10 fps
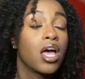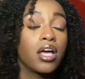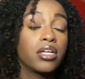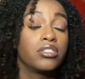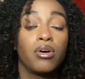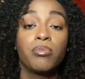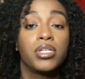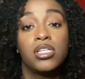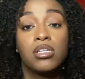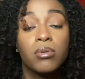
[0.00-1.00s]
I don't be
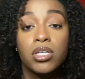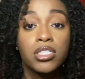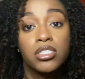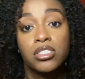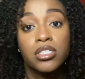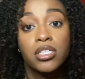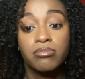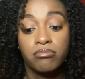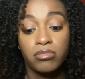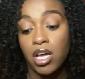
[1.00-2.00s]
deep conditioning.
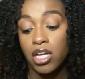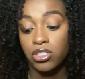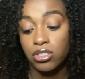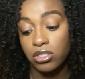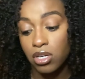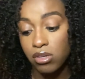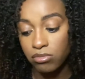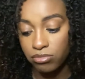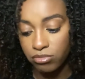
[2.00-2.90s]
I just don't.